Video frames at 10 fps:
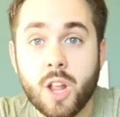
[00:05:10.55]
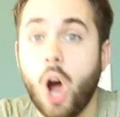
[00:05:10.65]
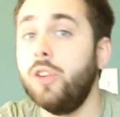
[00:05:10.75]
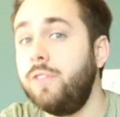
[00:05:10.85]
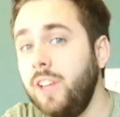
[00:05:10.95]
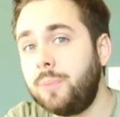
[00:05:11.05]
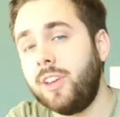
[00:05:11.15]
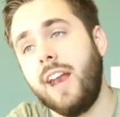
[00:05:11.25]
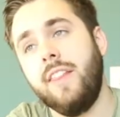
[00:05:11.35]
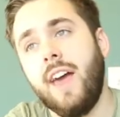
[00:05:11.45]
On the flip
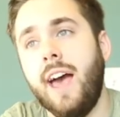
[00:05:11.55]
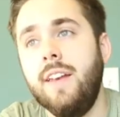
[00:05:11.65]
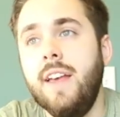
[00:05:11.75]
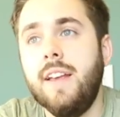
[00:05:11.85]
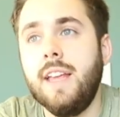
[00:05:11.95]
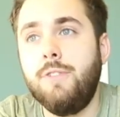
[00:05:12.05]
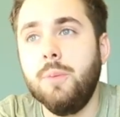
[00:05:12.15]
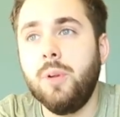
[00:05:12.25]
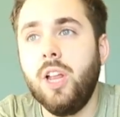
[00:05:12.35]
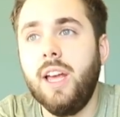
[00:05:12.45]
side of that, if
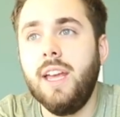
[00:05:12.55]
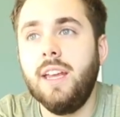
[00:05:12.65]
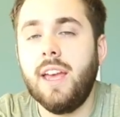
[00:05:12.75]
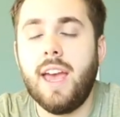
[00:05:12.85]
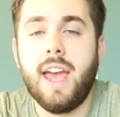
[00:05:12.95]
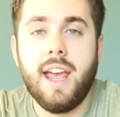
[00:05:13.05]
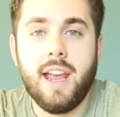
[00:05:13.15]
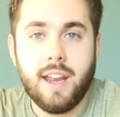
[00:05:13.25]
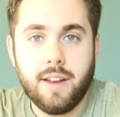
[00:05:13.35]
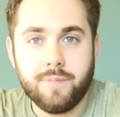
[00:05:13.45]
you're playing
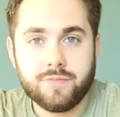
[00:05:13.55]
a